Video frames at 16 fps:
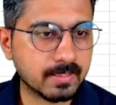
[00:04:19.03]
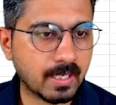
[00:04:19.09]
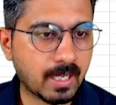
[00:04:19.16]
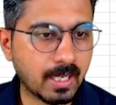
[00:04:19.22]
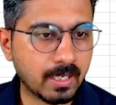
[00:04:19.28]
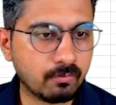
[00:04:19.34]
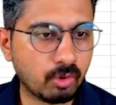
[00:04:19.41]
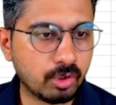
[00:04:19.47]

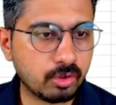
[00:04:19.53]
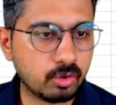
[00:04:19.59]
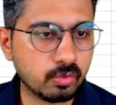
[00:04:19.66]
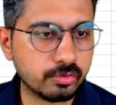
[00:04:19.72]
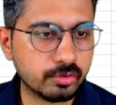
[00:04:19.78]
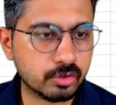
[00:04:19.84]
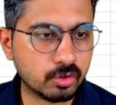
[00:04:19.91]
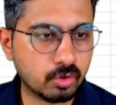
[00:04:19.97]
I want to
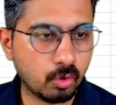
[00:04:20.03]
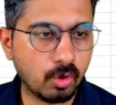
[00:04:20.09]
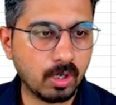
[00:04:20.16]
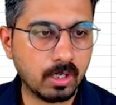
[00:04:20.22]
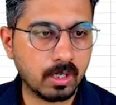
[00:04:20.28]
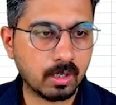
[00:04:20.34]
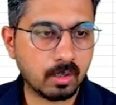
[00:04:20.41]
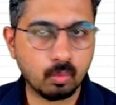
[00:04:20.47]

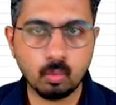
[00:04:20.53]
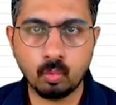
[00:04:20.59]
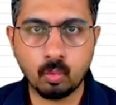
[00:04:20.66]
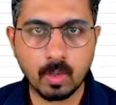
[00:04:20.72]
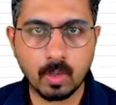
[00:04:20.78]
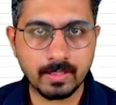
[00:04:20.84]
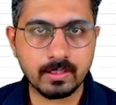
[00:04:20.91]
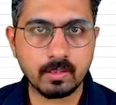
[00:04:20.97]
score
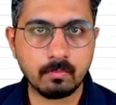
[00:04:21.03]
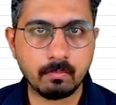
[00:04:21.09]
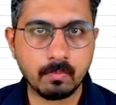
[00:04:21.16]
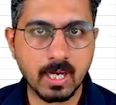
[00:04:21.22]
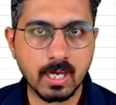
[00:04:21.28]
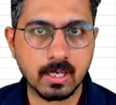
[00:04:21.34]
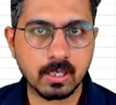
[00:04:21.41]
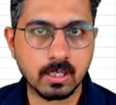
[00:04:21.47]
1
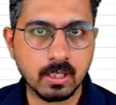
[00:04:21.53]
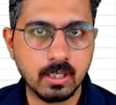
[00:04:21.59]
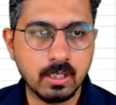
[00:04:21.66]
mark